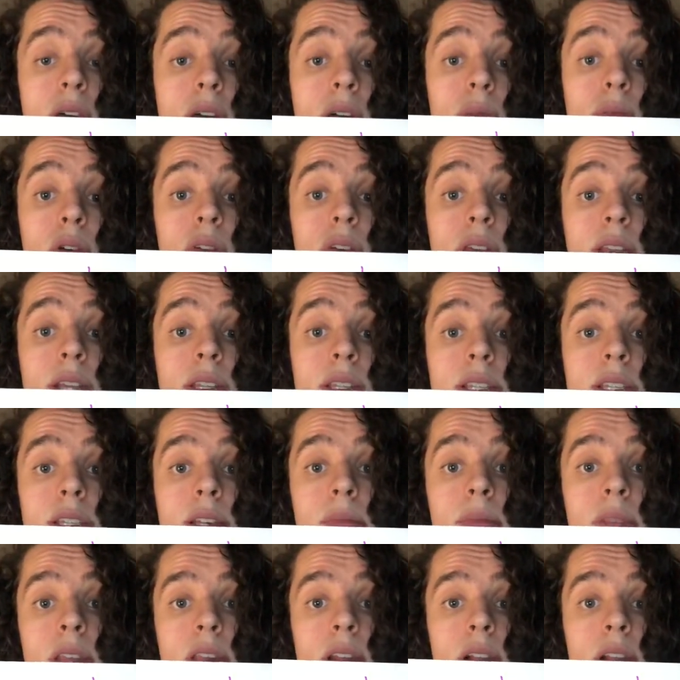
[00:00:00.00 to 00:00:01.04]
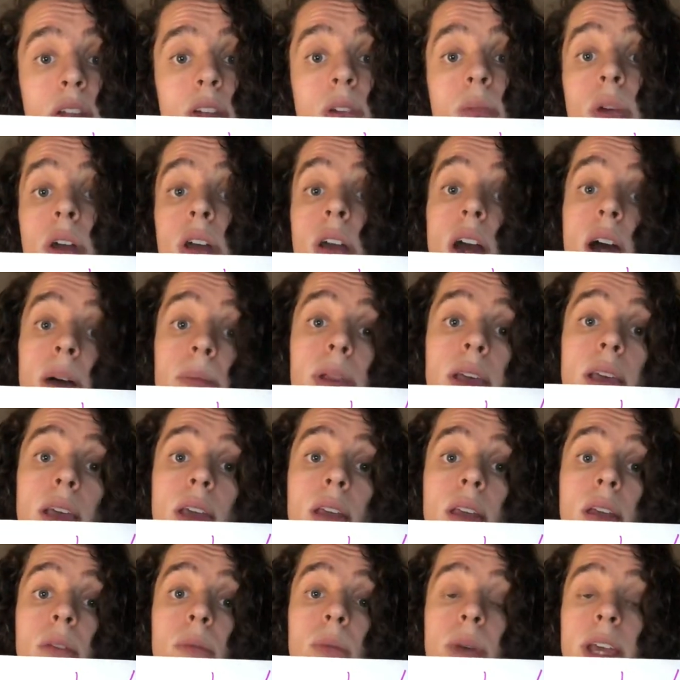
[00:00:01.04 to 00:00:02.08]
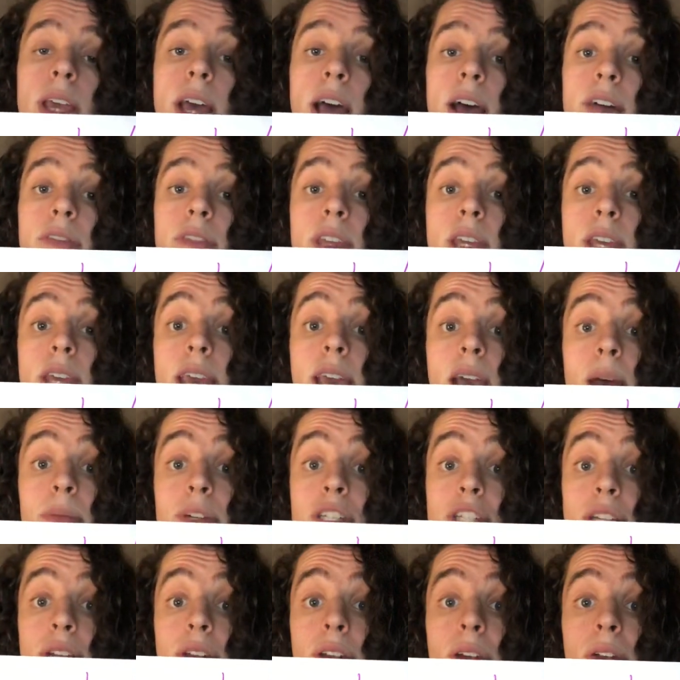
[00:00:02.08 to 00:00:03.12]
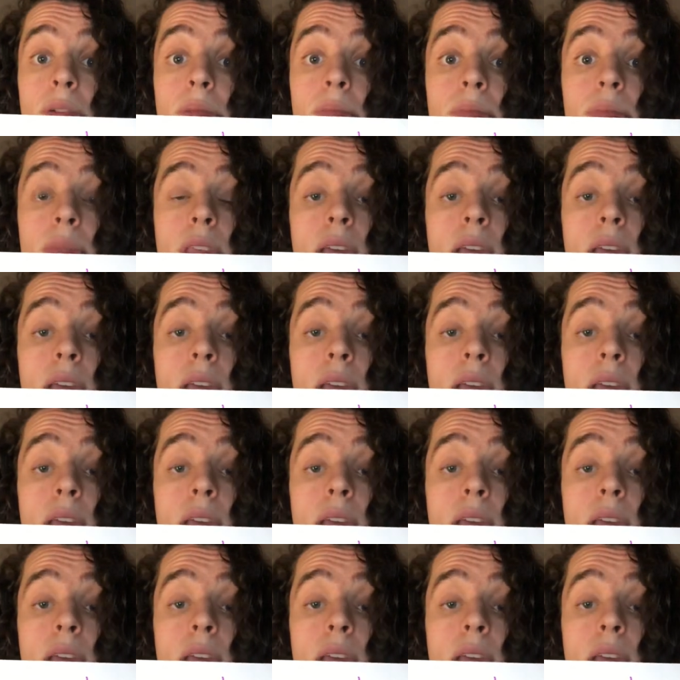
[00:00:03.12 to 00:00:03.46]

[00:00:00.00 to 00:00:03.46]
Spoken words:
Moving into something a little more complicated, we have the cappuccino.